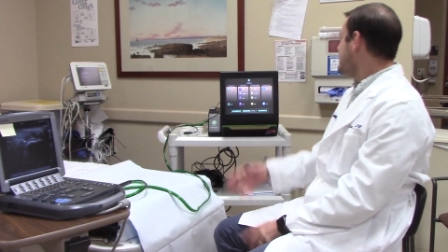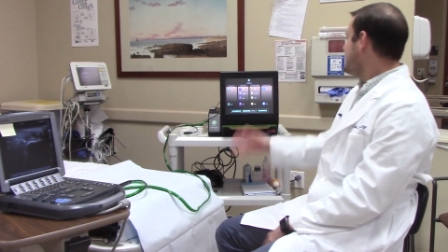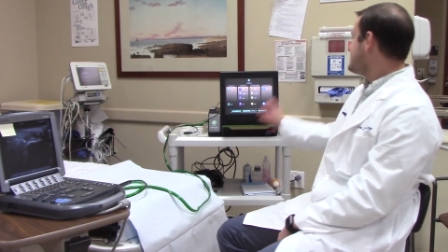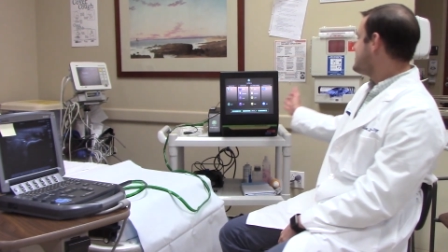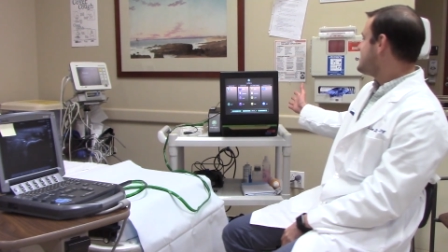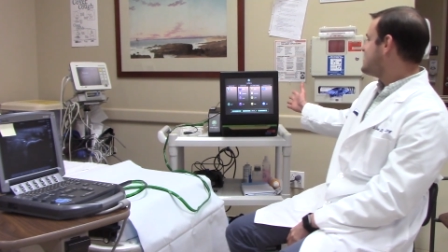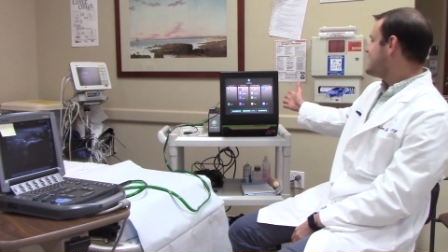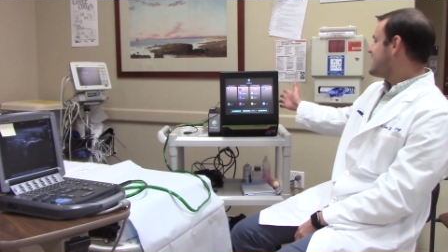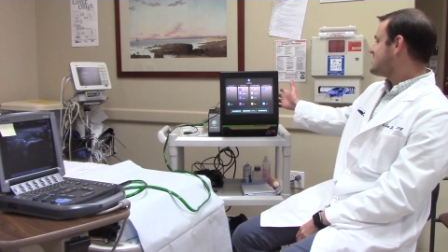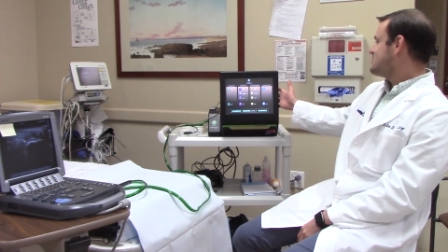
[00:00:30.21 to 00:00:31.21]
This is the
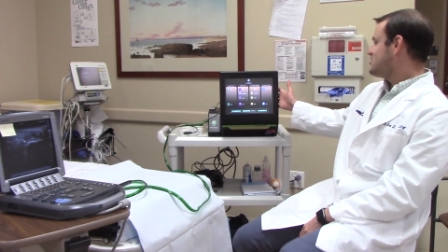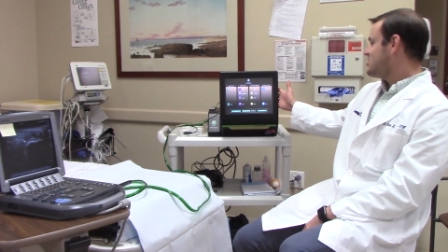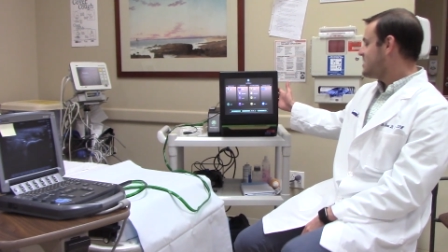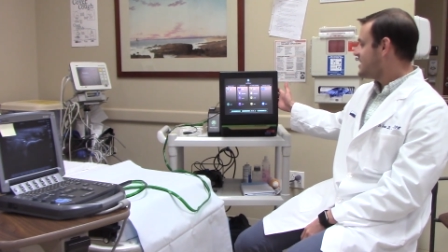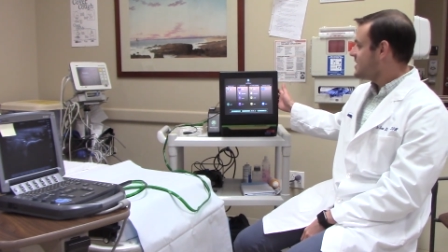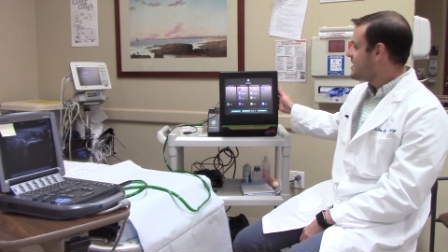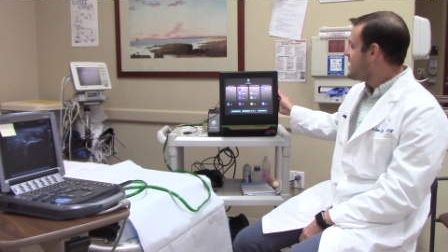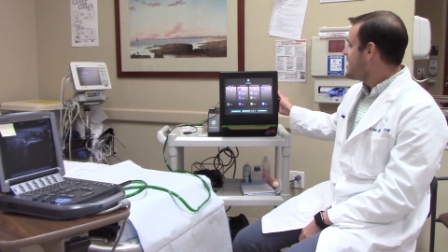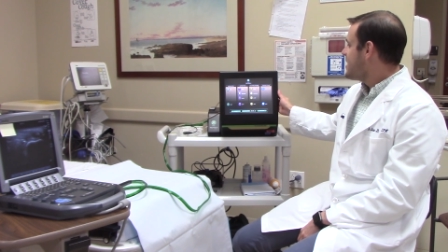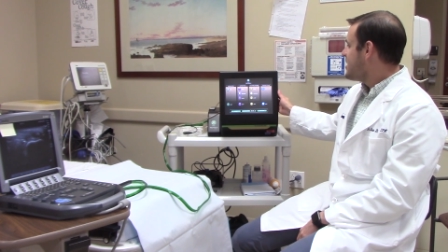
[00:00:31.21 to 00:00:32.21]
Tenex machine,
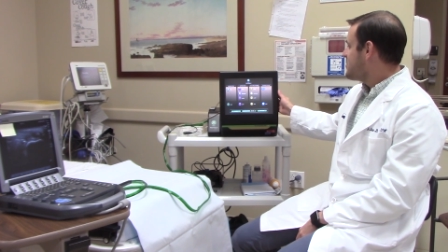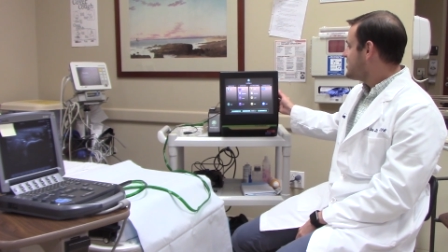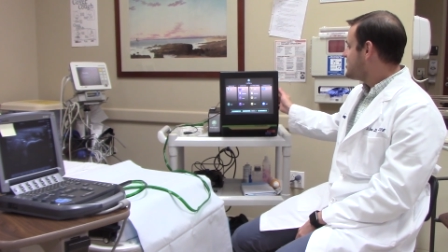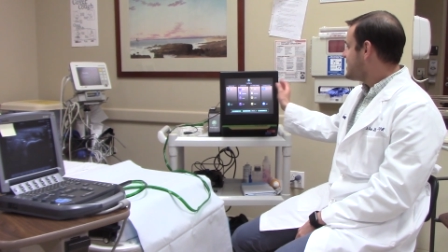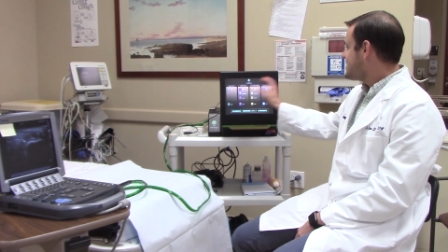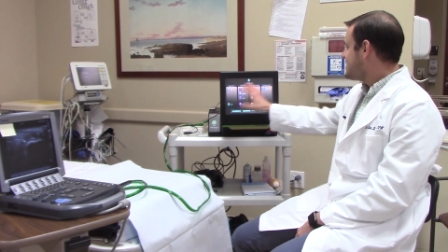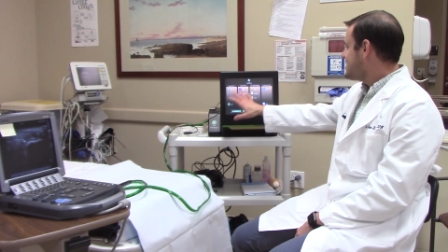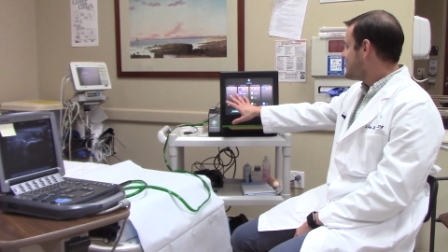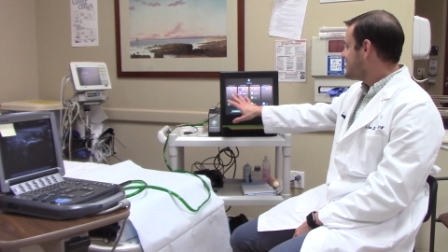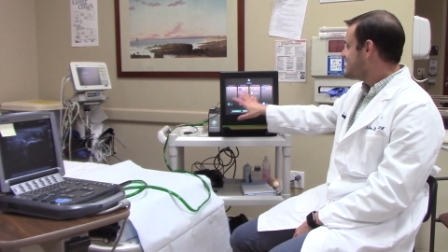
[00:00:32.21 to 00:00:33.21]
um, it just has the
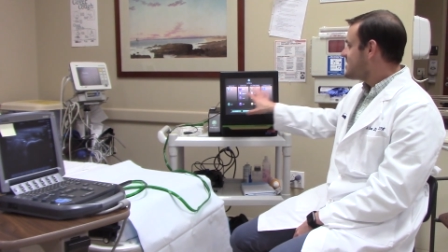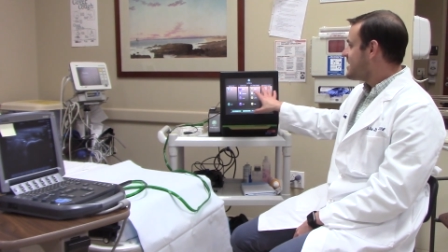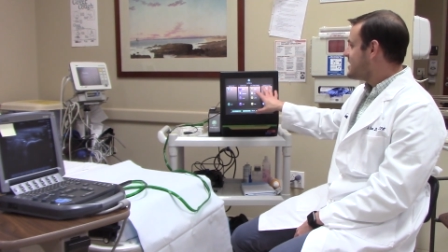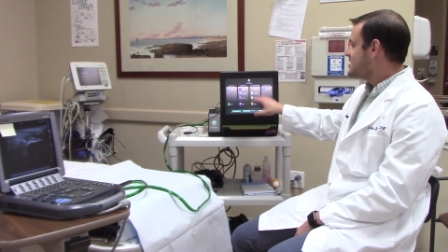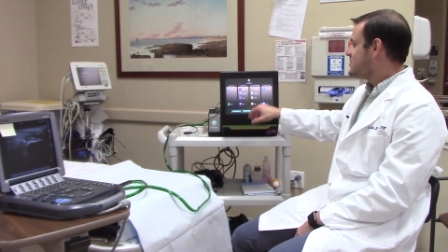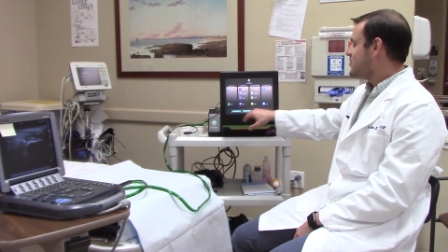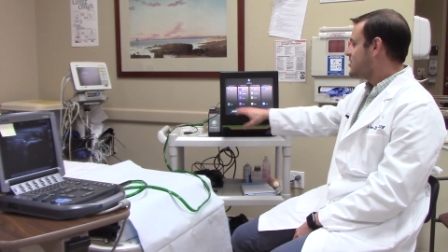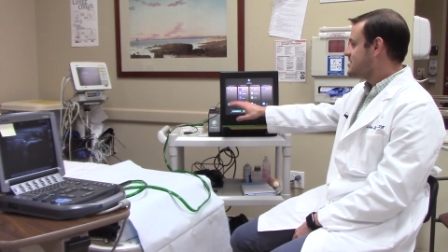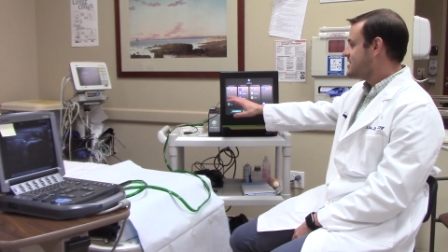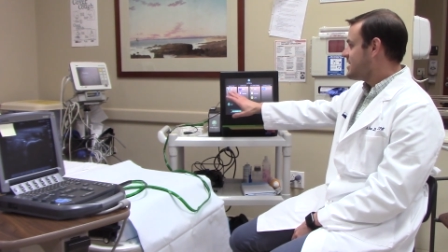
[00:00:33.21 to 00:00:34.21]
different settings as
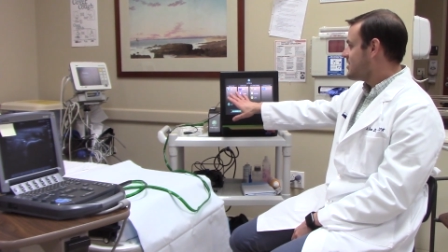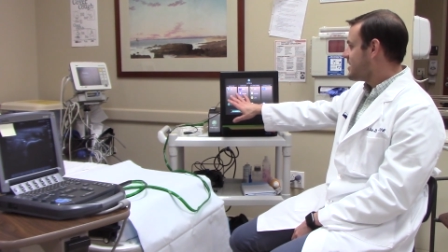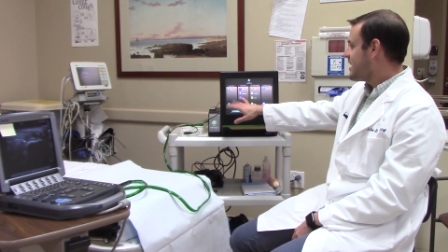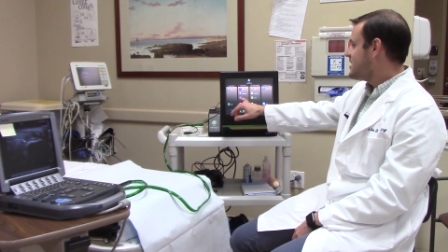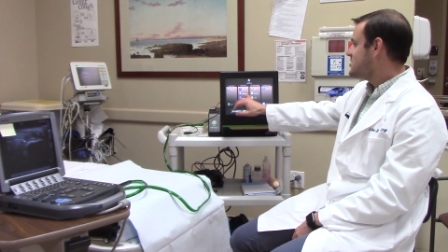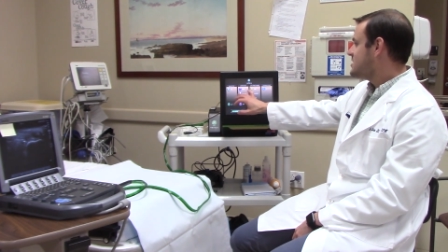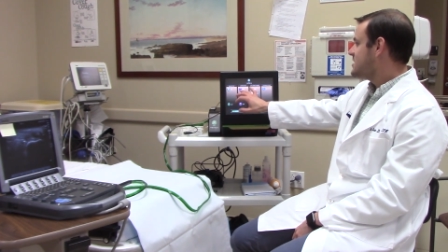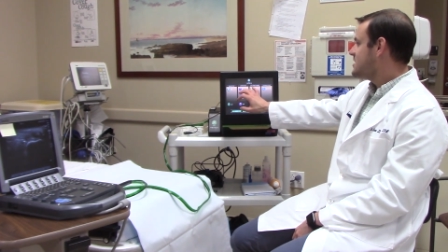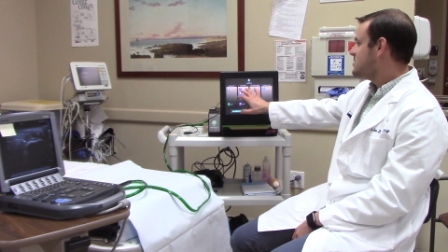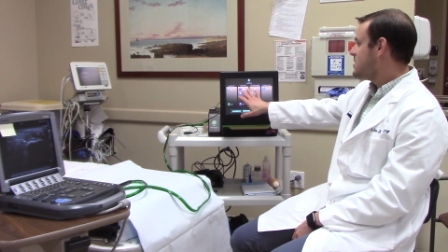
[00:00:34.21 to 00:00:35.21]
far as the
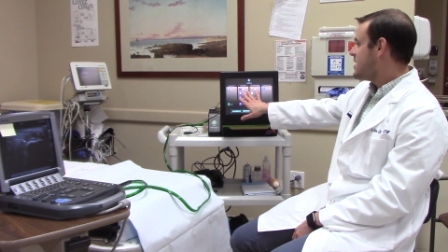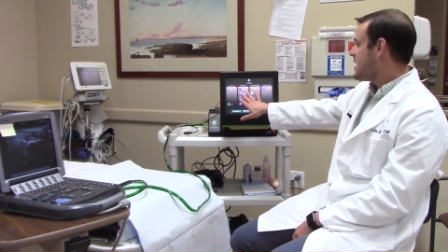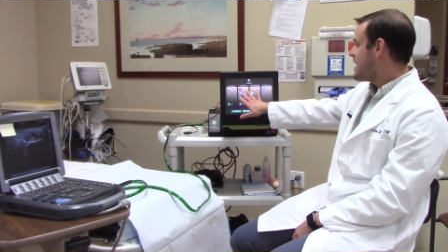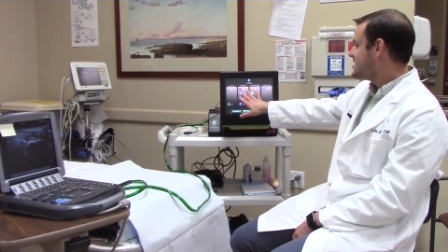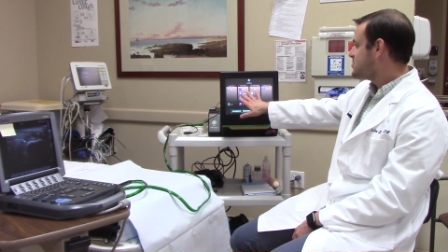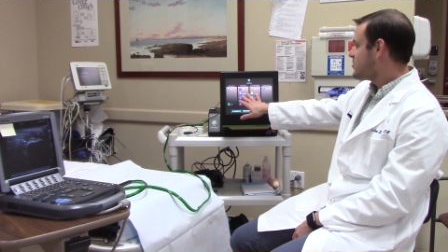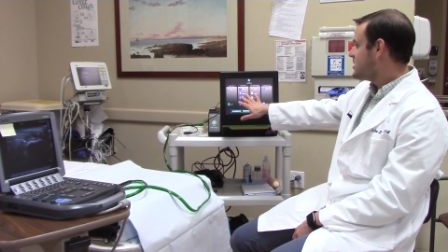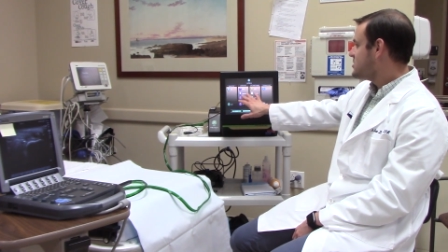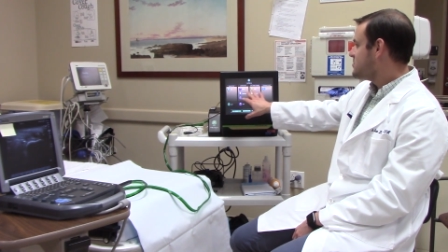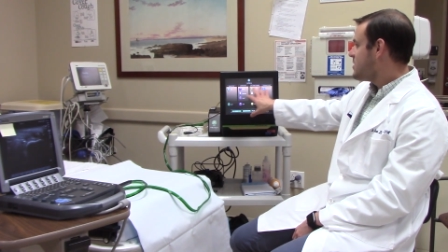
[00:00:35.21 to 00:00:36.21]
irrigation, the
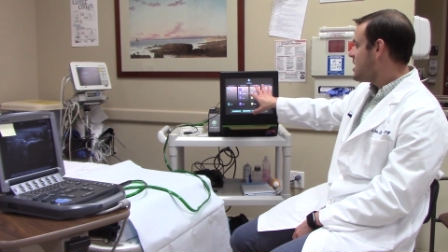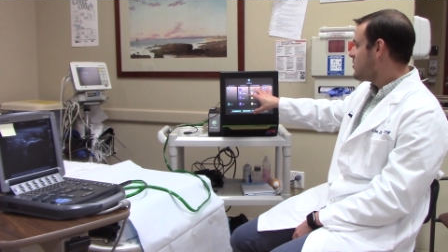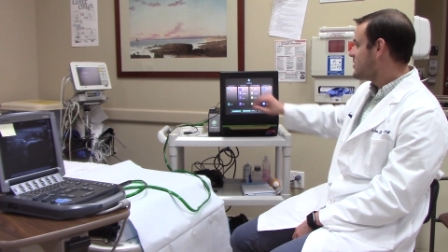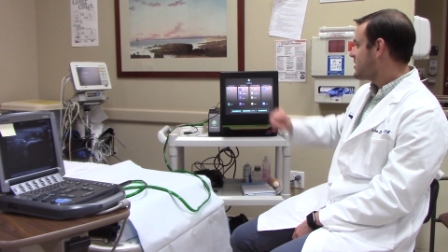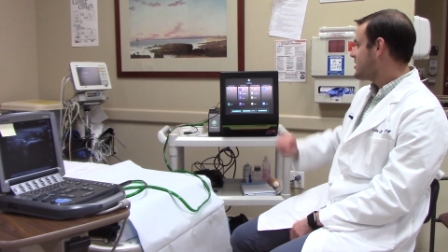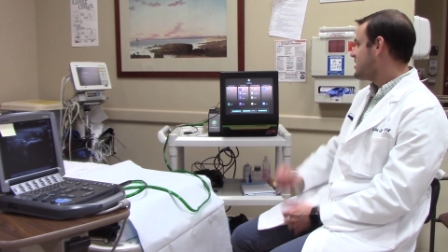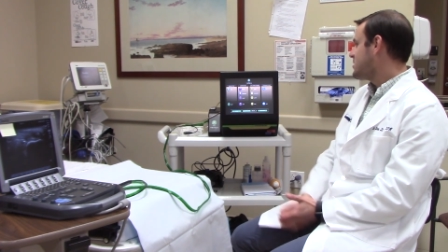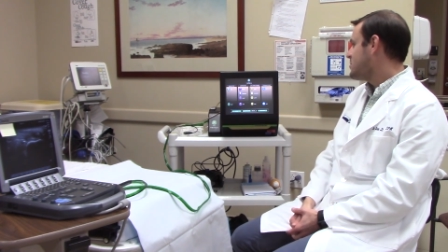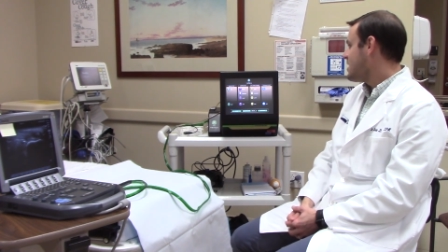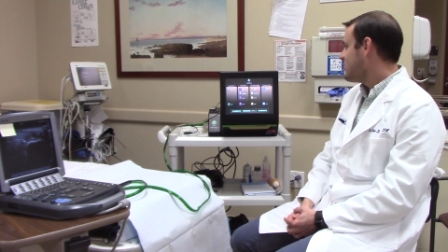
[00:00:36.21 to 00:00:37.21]
aspiration power, and the
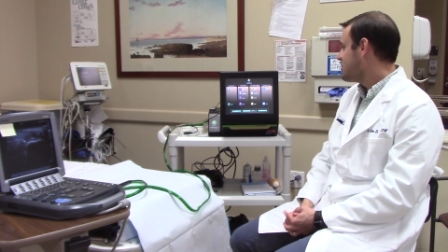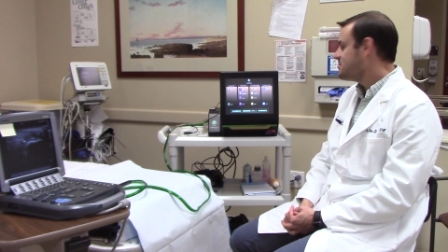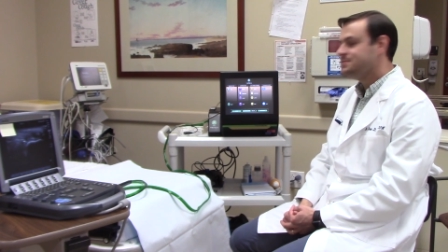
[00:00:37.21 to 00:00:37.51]
cutting power.